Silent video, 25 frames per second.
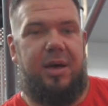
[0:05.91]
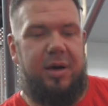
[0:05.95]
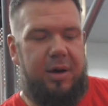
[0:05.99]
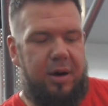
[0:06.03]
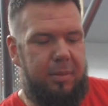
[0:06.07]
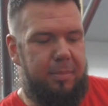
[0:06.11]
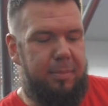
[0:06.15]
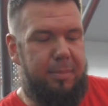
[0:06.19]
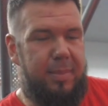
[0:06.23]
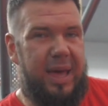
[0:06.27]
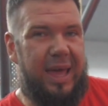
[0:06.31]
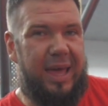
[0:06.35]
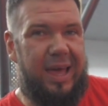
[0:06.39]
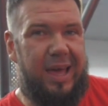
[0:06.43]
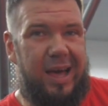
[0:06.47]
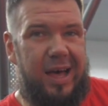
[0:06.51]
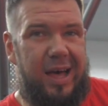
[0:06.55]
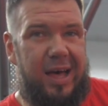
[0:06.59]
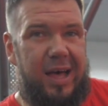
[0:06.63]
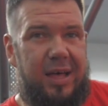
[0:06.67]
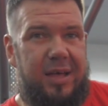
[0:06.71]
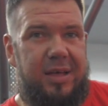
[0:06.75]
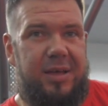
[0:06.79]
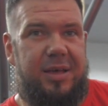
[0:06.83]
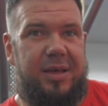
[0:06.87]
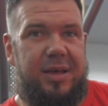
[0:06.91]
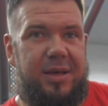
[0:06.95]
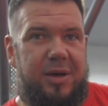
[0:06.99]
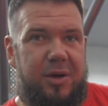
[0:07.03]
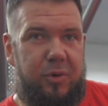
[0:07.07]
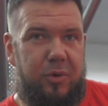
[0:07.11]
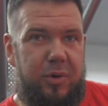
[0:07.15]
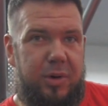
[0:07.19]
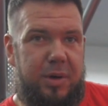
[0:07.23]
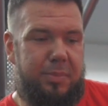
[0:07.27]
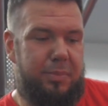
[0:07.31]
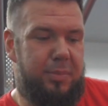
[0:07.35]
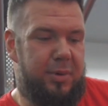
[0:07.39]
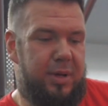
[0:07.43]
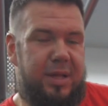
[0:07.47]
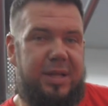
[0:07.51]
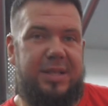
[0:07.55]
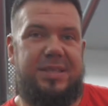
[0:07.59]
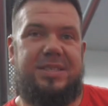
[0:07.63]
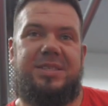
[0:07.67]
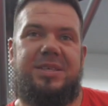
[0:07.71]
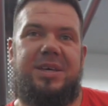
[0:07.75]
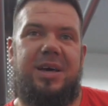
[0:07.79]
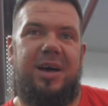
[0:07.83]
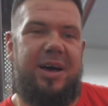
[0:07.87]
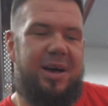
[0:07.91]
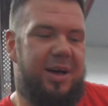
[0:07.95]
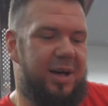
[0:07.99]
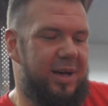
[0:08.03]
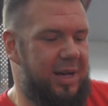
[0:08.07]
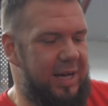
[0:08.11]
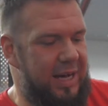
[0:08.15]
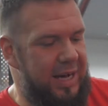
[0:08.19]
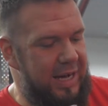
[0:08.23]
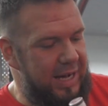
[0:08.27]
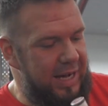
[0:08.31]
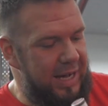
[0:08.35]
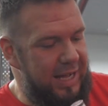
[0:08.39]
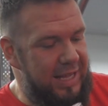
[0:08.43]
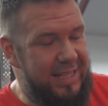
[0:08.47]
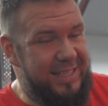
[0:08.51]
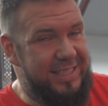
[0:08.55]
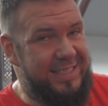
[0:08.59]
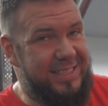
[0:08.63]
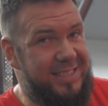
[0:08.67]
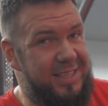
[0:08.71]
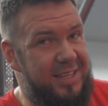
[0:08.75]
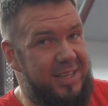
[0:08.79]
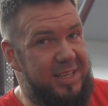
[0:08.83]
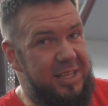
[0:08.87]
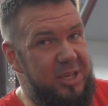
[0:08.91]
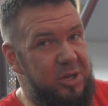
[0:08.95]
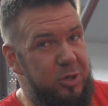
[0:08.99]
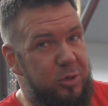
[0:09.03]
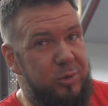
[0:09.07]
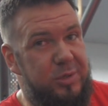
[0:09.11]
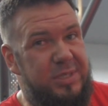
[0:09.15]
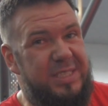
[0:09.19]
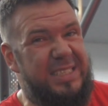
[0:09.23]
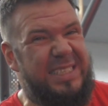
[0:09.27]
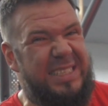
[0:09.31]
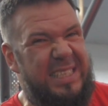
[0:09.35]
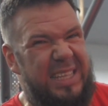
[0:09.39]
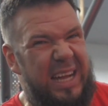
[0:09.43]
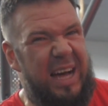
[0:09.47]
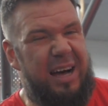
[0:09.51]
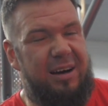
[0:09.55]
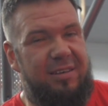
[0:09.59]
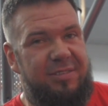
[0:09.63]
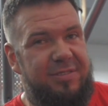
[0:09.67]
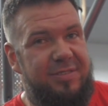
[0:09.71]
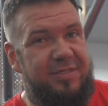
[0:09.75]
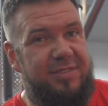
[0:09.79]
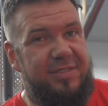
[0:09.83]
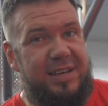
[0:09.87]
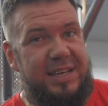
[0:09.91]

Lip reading: Omega equipment and this new stuff.